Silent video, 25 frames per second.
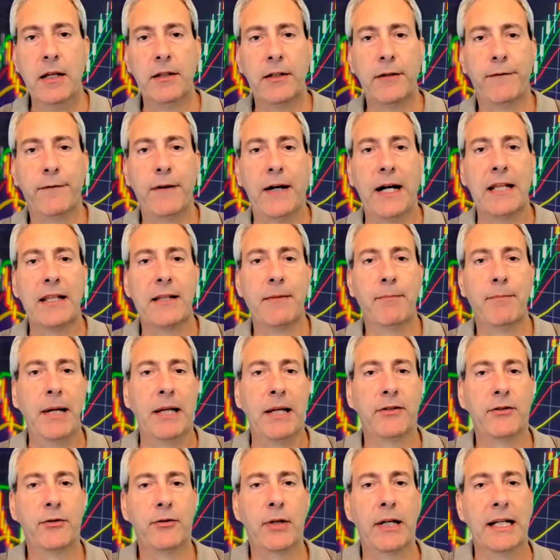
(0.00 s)
to find the
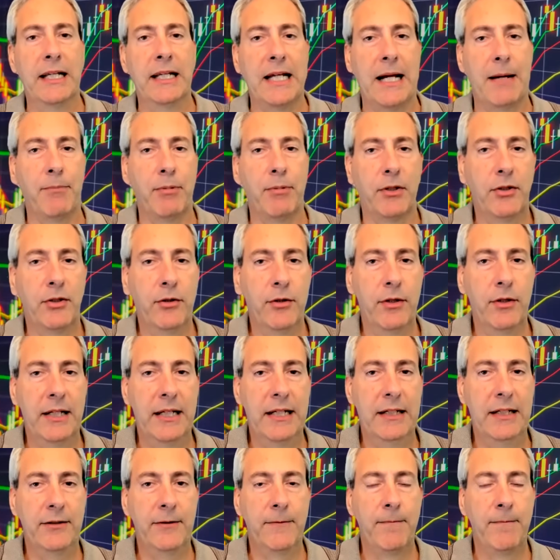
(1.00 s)
best trading
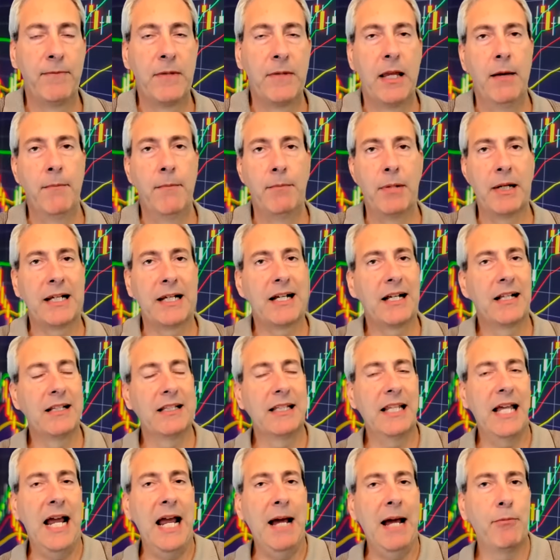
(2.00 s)
opportunities, but
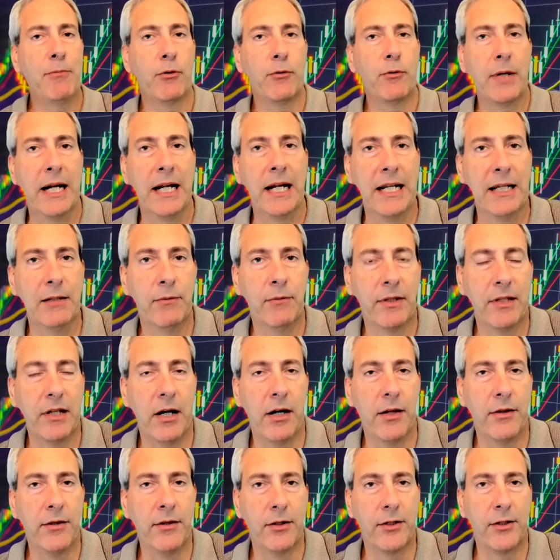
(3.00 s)
collaborating with
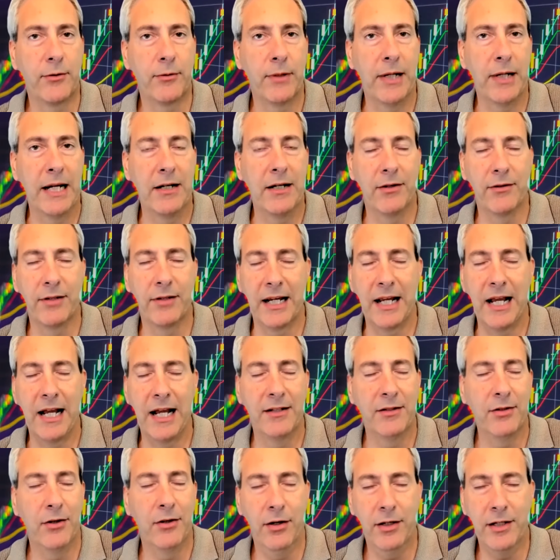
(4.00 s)
other traders.
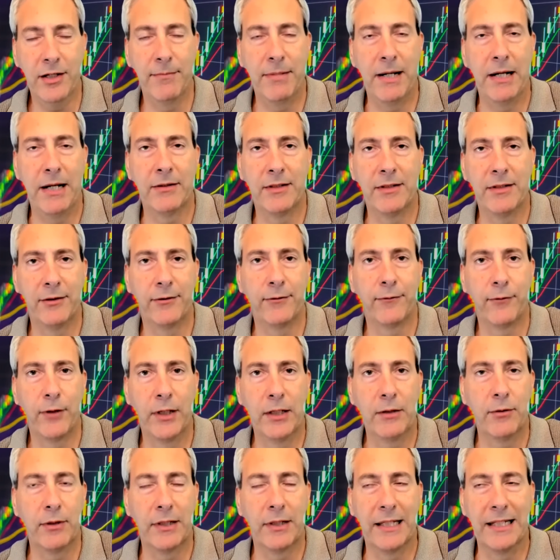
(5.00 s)
I talk about this
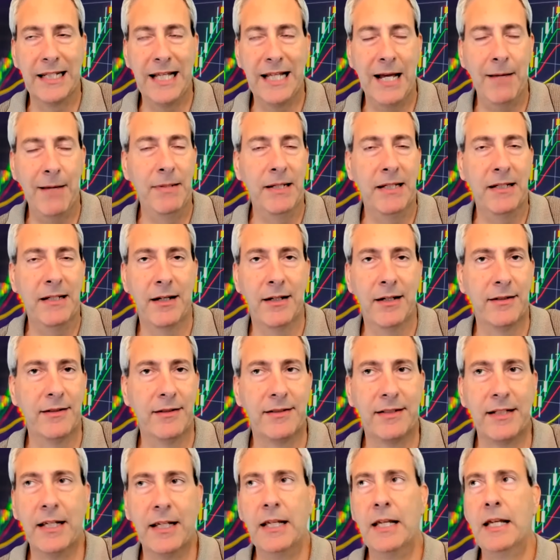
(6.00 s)
frequently, not
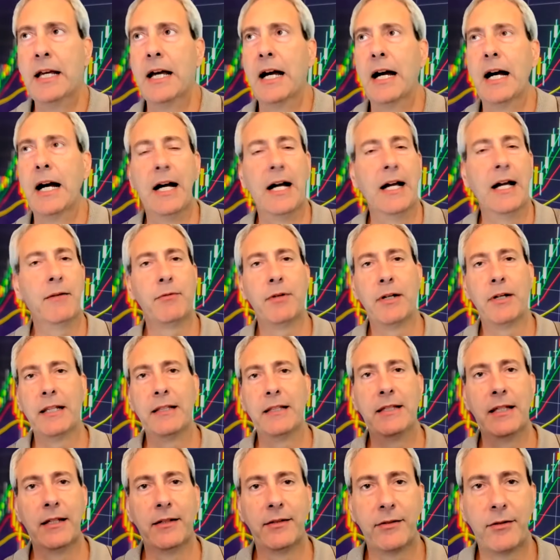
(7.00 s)
because I run a
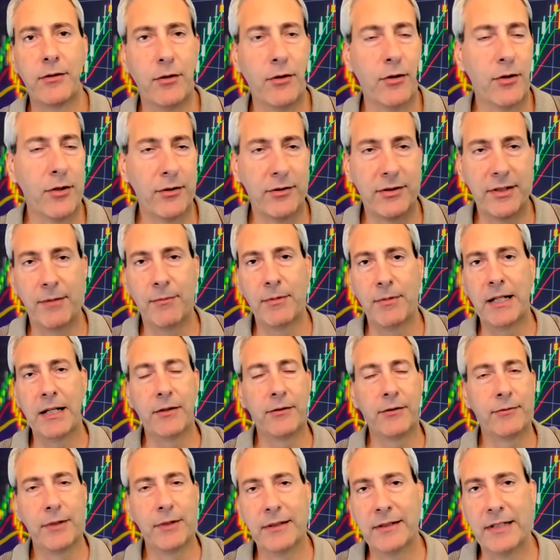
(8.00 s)
Discord or someone
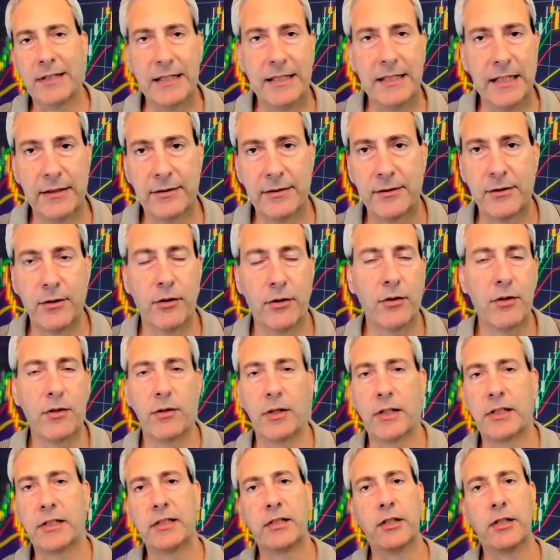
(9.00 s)
else runs a Discord
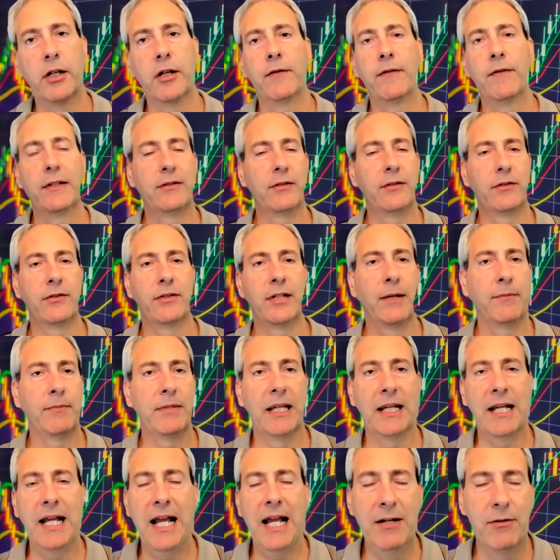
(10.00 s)
or a service or
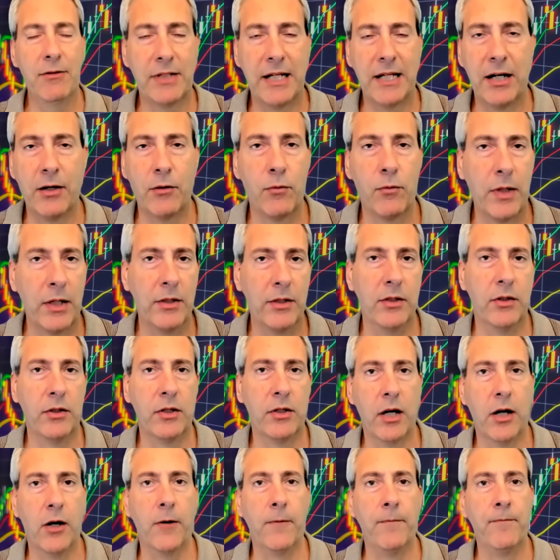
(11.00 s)
something. I don't care where you
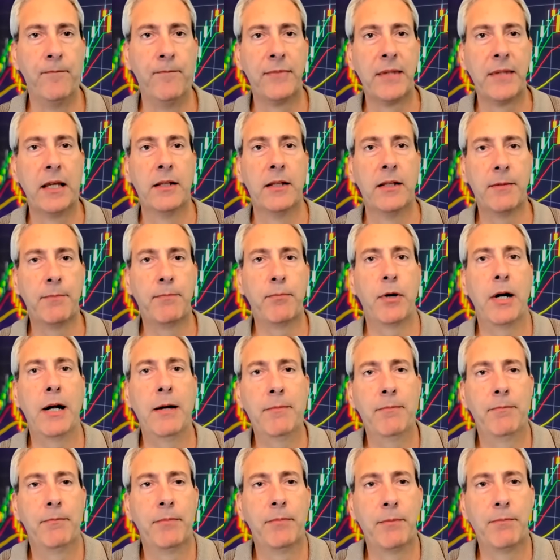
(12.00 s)
go.
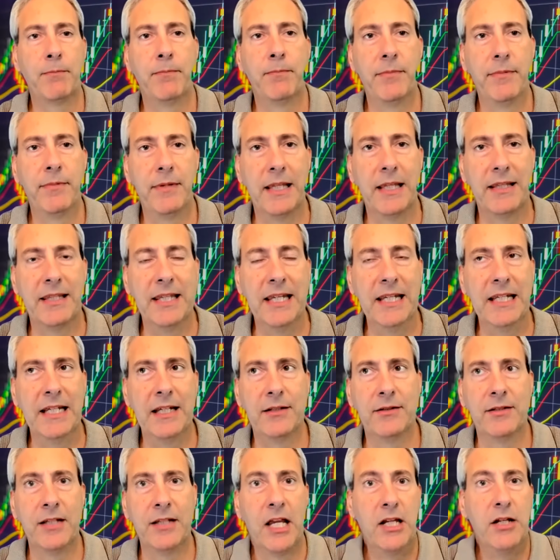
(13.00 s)
The thing
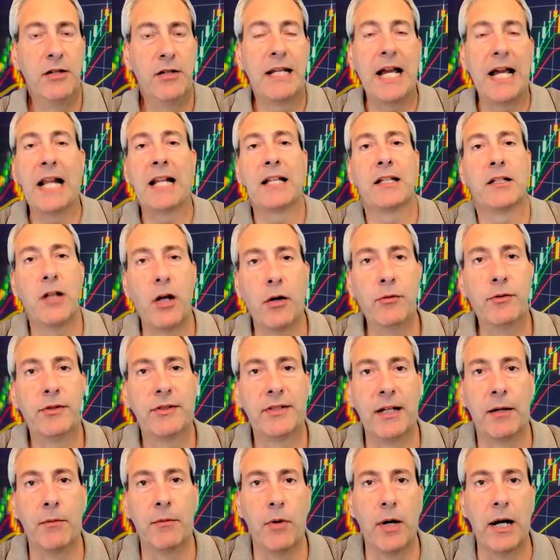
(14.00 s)
is, you got to go
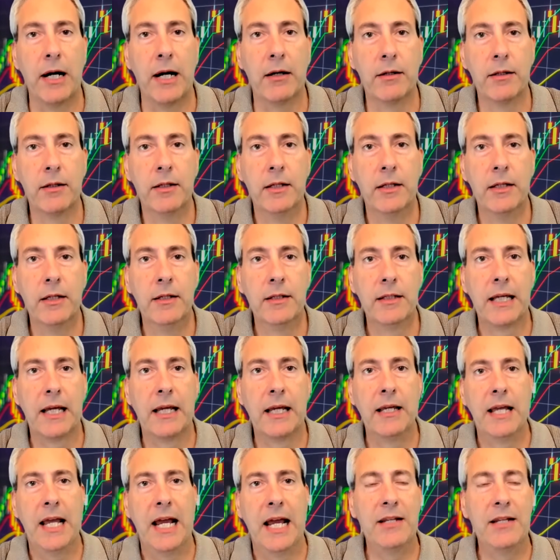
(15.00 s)
somewhere.
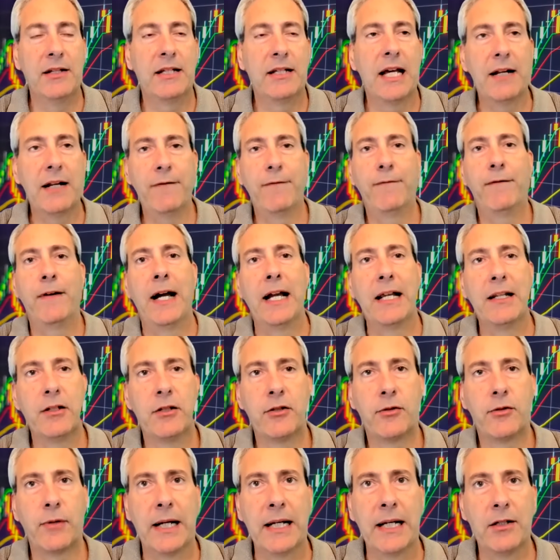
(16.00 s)
Okay? And you got to
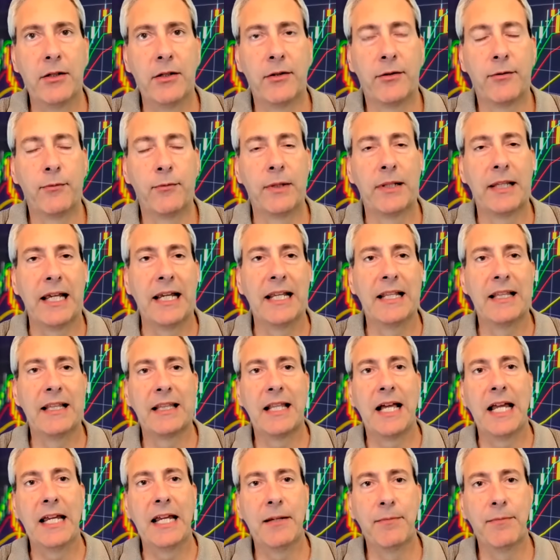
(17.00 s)
find traders with a
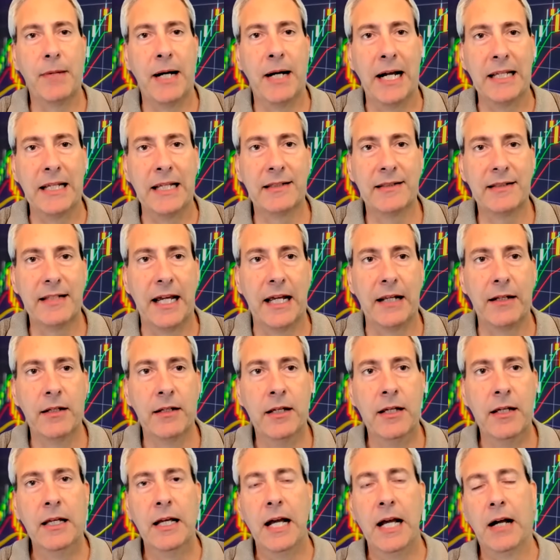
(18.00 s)
like mindset.
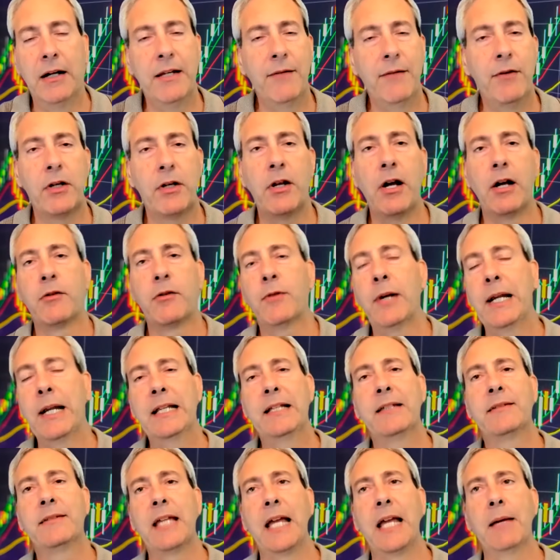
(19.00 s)
I'll give you a great
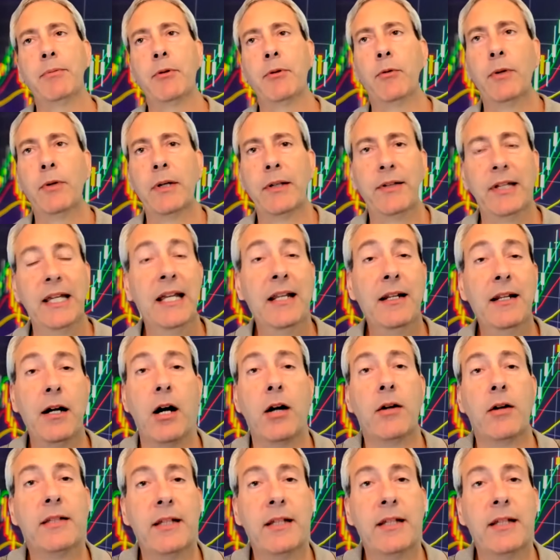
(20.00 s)
example. Was in our